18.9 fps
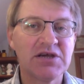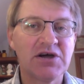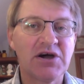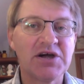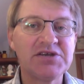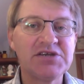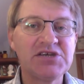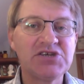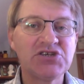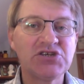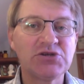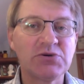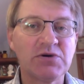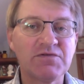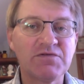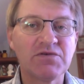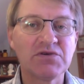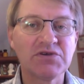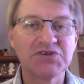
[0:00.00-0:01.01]
I need to do a
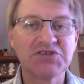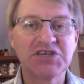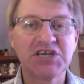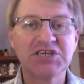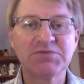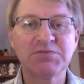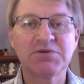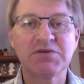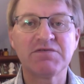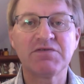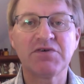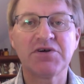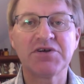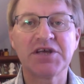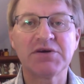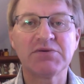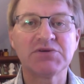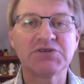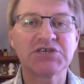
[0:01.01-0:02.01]
full assessment and find
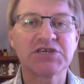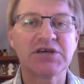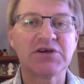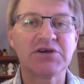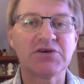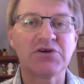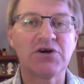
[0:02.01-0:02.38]
out what's going